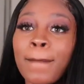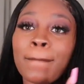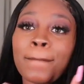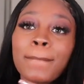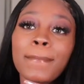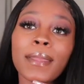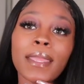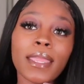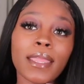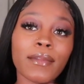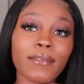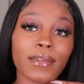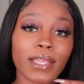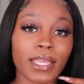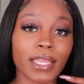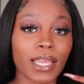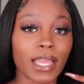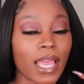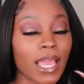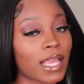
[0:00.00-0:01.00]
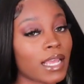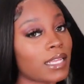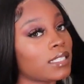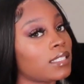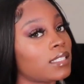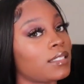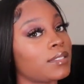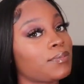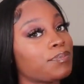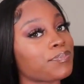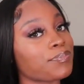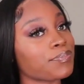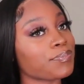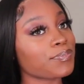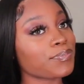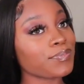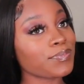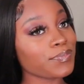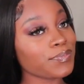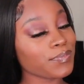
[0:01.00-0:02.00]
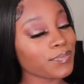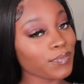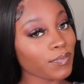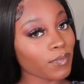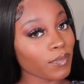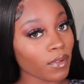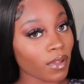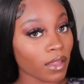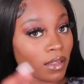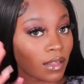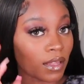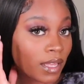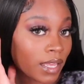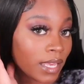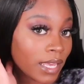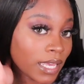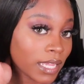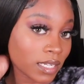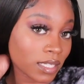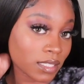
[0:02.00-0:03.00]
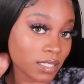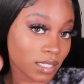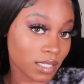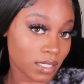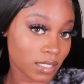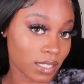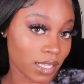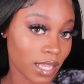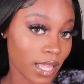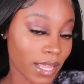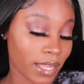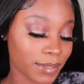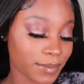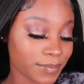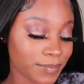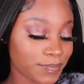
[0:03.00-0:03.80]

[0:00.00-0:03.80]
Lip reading: Period, guys. Get into the sleigh.